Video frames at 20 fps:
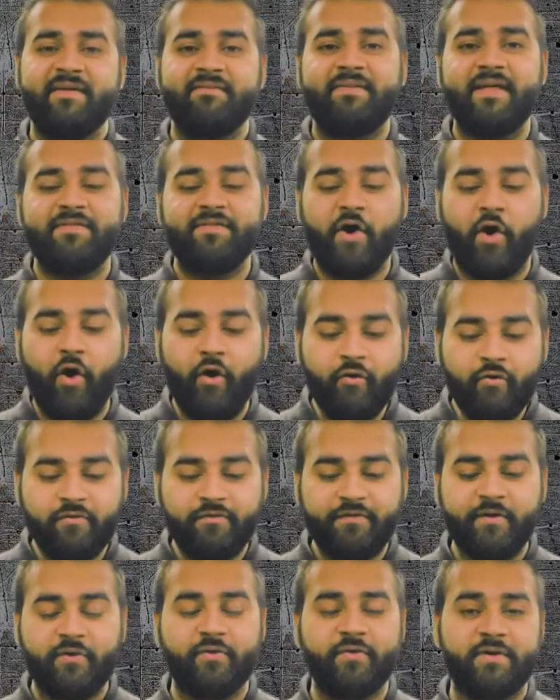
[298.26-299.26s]
then the
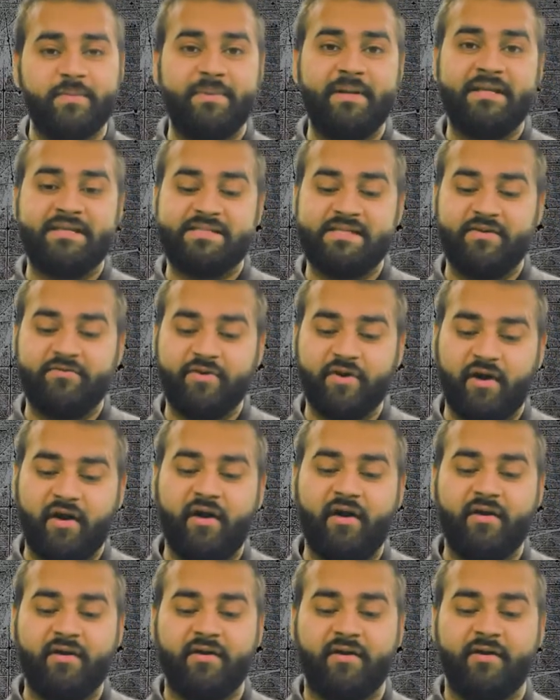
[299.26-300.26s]
overlord ability of your
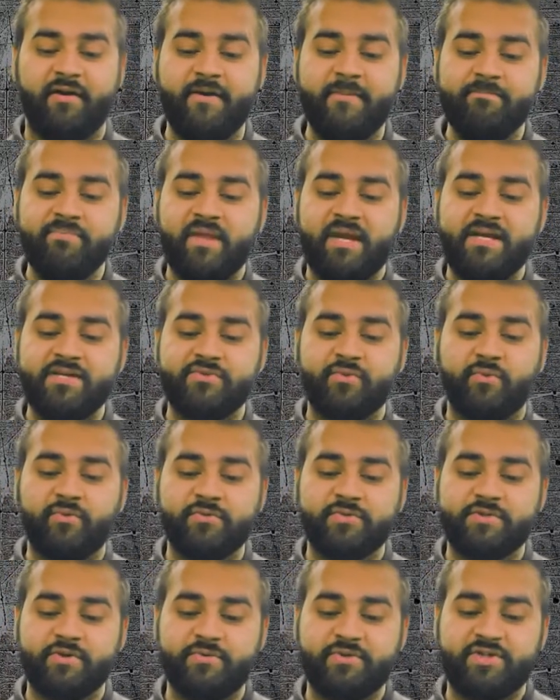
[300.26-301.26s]
Archon is
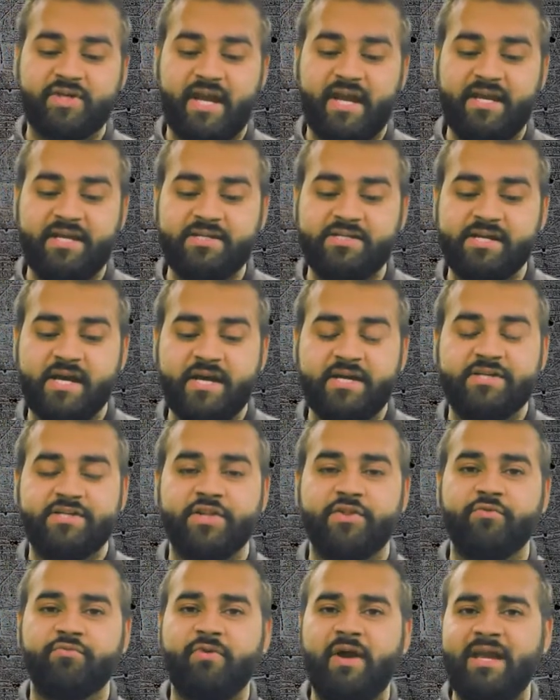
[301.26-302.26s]
also changed to
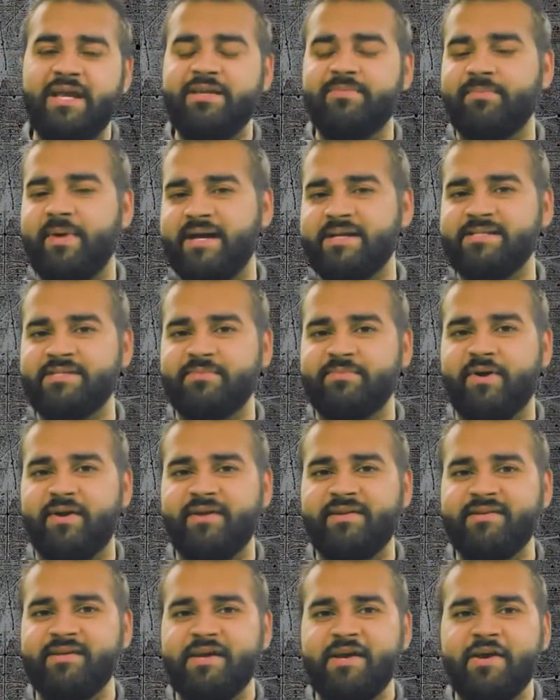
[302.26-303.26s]
the raid
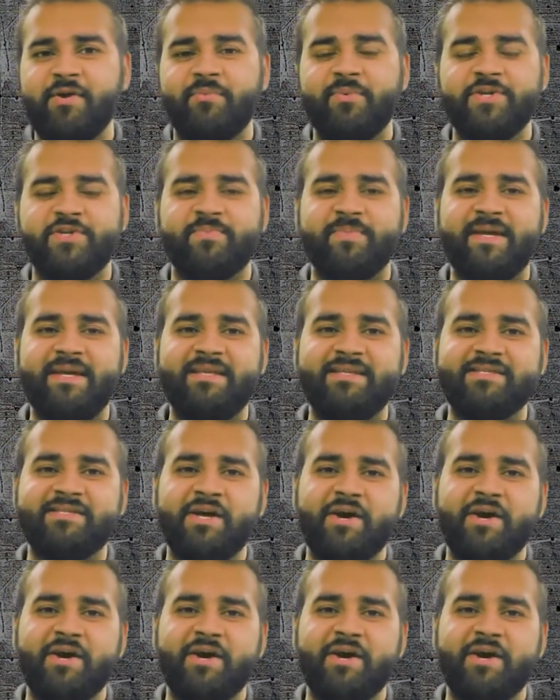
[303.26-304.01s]
mastermind, which means